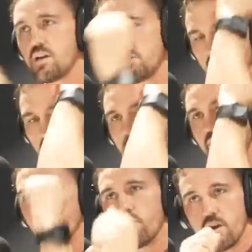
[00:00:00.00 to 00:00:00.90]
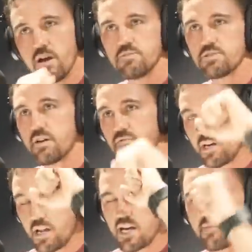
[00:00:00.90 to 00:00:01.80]
just like on my forearms and stuff like
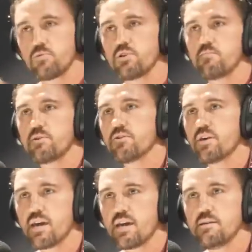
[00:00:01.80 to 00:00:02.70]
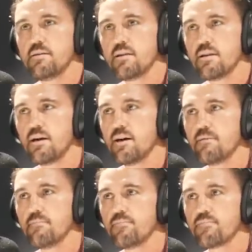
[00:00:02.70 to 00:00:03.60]
that. A couple hit me on the head.
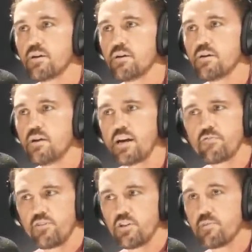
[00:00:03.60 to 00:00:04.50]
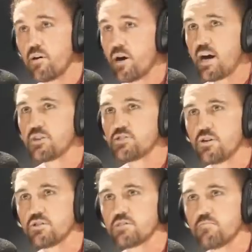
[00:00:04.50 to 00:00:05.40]
Um, I could feel them. They were hard
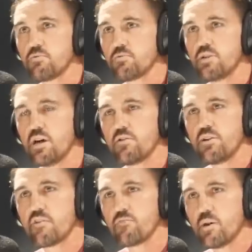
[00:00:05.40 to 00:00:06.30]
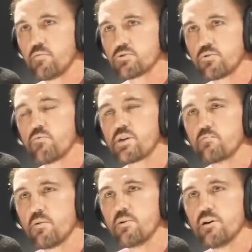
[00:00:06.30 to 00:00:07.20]
shots, but none, none of them that were sort of ringing
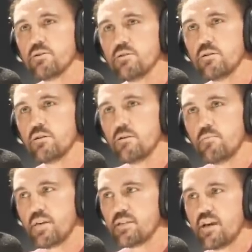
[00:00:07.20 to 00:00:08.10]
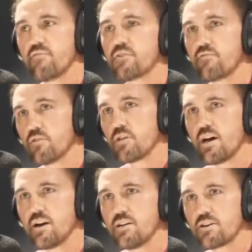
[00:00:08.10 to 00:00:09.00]
my bell. But they definitely felt
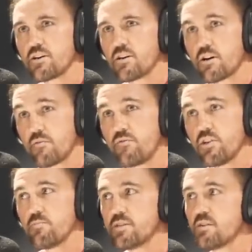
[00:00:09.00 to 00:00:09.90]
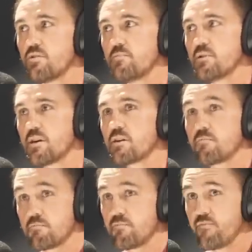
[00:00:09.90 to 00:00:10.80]
hard. Like I, I could feel them as they were hitting me. Like
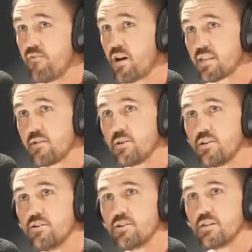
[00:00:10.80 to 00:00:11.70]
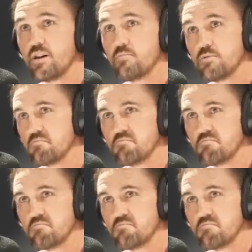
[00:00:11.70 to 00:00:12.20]
fuck that one hurt, you know. But